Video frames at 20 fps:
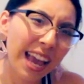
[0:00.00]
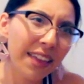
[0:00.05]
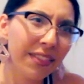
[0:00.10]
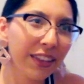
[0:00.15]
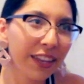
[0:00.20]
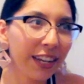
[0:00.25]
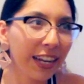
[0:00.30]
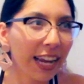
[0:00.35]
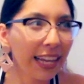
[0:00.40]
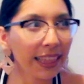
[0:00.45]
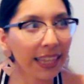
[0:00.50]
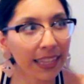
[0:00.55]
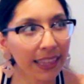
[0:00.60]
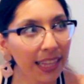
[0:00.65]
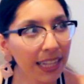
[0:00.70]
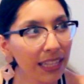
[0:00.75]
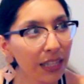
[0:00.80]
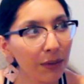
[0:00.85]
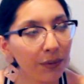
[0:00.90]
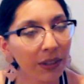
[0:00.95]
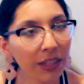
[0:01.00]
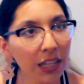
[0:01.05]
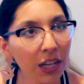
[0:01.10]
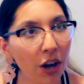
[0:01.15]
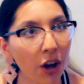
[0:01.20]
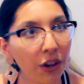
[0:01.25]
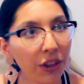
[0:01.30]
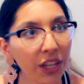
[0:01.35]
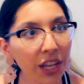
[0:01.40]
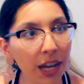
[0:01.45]
And then I think that's really
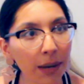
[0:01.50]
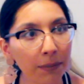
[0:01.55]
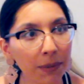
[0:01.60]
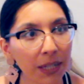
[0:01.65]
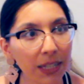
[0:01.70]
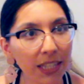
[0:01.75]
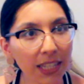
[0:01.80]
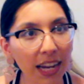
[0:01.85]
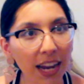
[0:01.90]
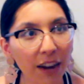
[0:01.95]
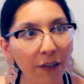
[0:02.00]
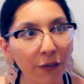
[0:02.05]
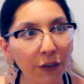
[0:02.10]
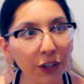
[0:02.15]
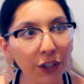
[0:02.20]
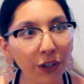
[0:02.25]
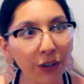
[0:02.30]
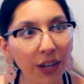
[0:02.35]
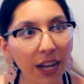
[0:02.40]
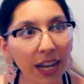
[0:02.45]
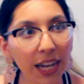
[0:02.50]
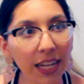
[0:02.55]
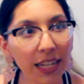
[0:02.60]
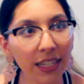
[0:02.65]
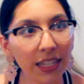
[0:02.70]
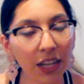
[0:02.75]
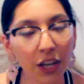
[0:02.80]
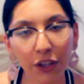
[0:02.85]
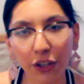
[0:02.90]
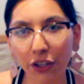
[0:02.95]
all the updates I have for you
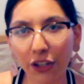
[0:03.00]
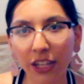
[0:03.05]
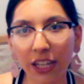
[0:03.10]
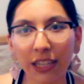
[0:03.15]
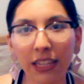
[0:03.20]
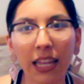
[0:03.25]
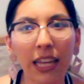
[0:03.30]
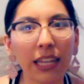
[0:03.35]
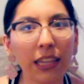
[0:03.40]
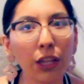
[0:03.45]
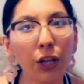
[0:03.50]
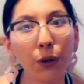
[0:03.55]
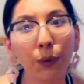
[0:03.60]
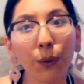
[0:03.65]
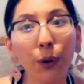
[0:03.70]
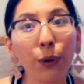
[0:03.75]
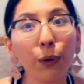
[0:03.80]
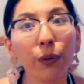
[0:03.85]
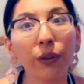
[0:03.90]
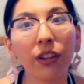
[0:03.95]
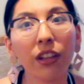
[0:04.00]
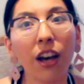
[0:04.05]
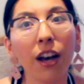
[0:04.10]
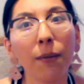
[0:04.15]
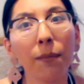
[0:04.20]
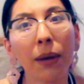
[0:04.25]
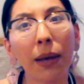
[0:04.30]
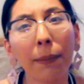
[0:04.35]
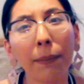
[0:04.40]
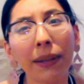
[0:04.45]
guys other than like the growth
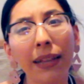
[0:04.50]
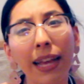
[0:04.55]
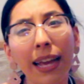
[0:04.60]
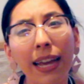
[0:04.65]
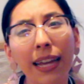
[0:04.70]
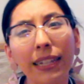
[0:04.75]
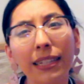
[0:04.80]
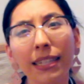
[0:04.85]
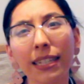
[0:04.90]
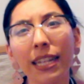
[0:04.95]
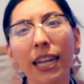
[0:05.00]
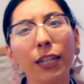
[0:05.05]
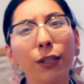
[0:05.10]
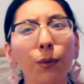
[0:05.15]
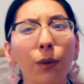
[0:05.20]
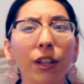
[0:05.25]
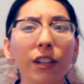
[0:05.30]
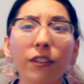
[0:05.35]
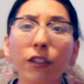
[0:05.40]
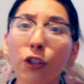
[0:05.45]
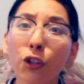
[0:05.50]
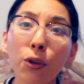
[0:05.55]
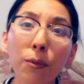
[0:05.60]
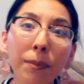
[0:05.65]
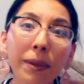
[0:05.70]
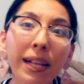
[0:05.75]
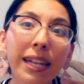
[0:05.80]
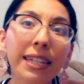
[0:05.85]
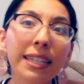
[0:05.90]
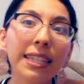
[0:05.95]
on my plants as well as the new
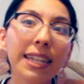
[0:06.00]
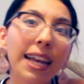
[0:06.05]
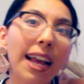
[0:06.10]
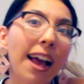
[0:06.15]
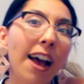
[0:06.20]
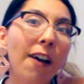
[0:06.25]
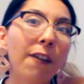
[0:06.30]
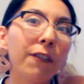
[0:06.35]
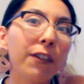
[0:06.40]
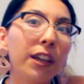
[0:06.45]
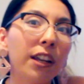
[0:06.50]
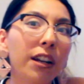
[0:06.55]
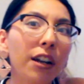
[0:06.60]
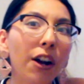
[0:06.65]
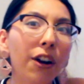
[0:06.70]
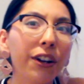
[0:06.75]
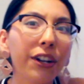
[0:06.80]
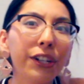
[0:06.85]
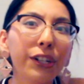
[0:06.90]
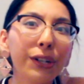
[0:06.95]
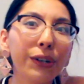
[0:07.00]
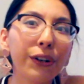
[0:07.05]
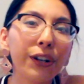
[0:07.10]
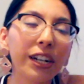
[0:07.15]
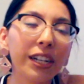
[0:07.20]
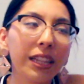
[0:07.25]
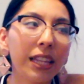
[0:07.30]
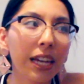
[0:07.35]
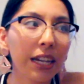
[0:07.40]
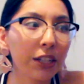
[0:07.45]
plants I have in our indoor
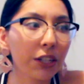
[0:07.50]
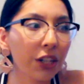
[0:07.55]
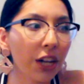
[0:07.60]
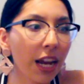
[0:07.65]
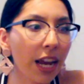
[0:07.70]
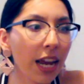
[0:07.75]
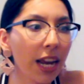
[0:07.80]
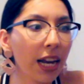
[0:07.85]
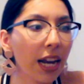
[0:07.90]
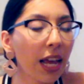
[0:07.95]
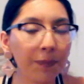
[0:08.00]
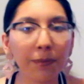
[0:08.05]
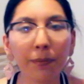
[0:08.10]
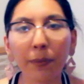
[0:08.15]
collection.